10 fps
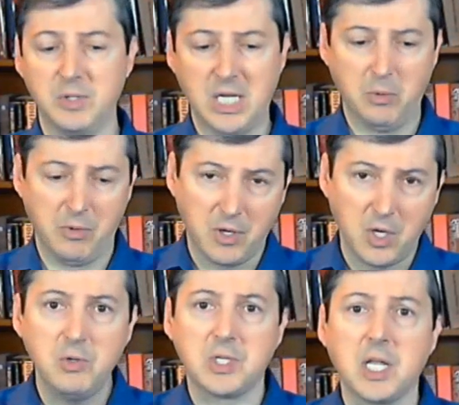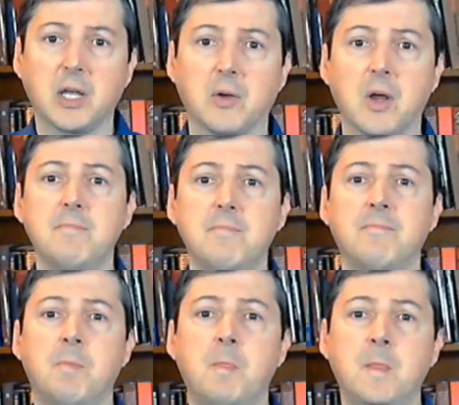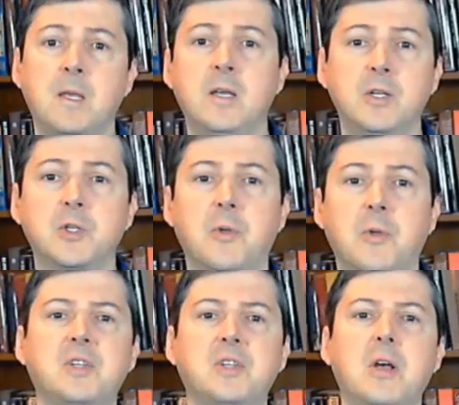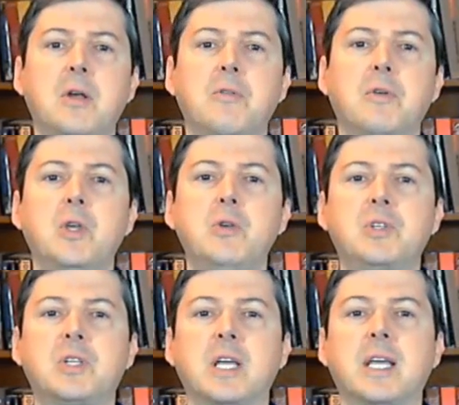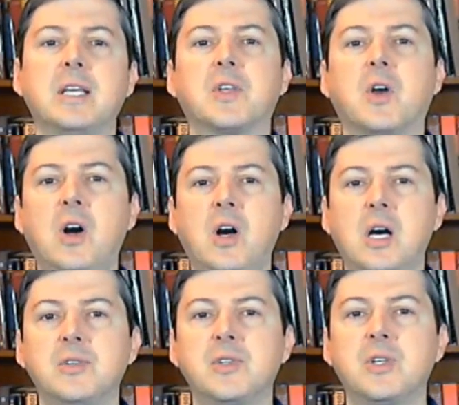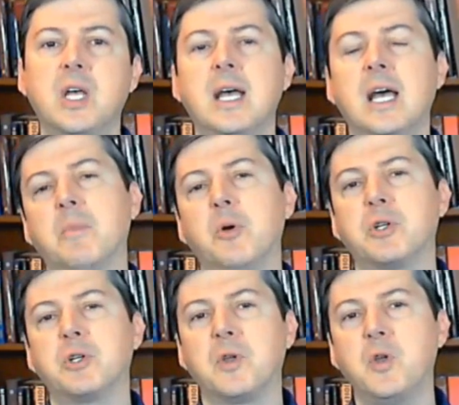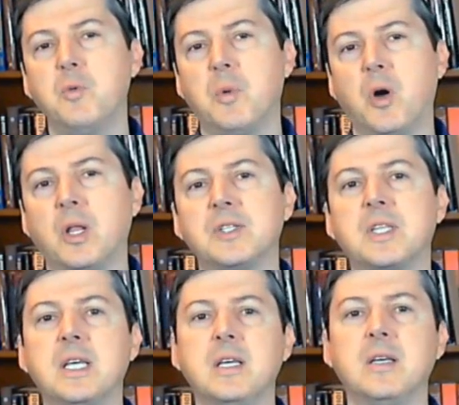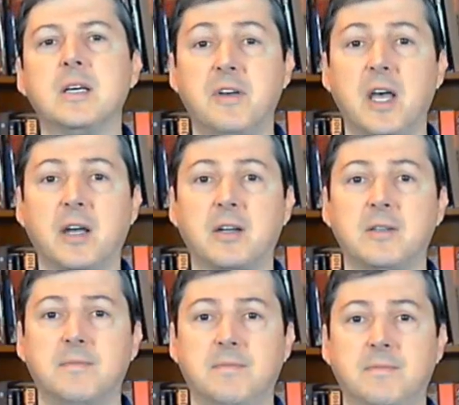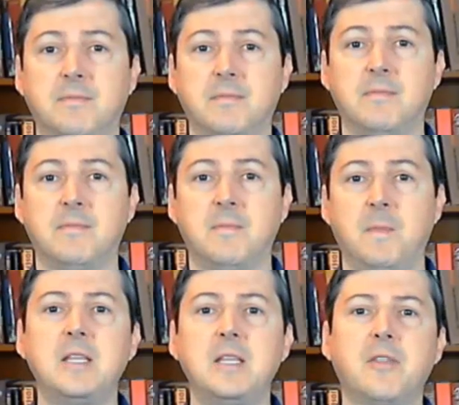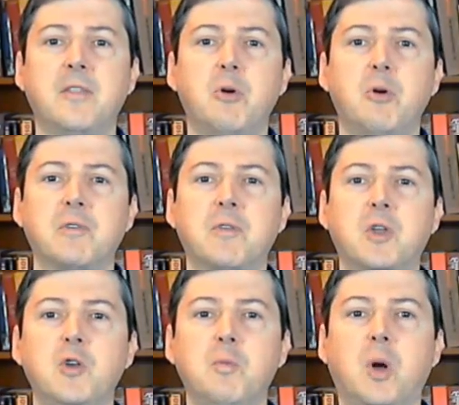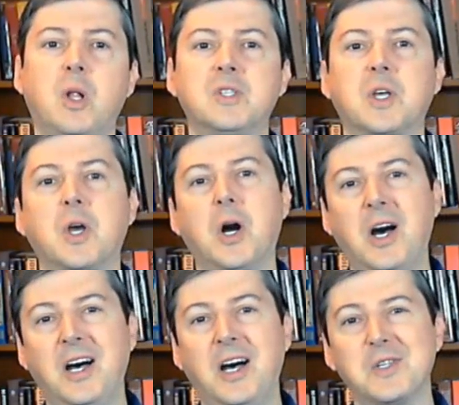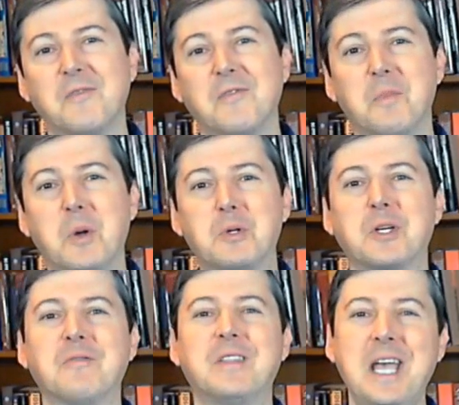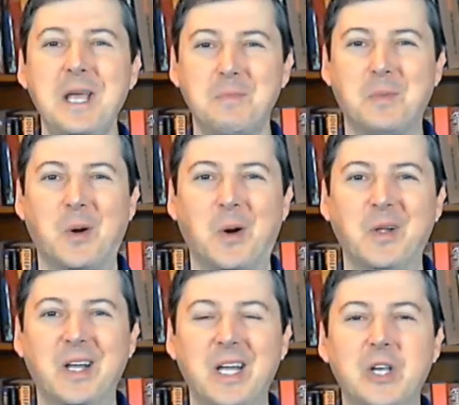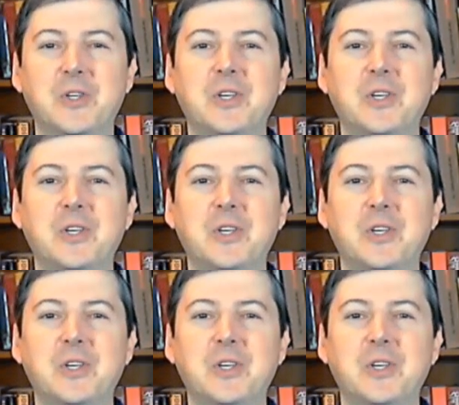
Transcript: Well, it was hit with the cue stick, right? So in that scenario, the cue stick is the cause, and the motion of the cue ball is the effect. And yet the motion of the cue ball is the cause of the motion of the 8 ball.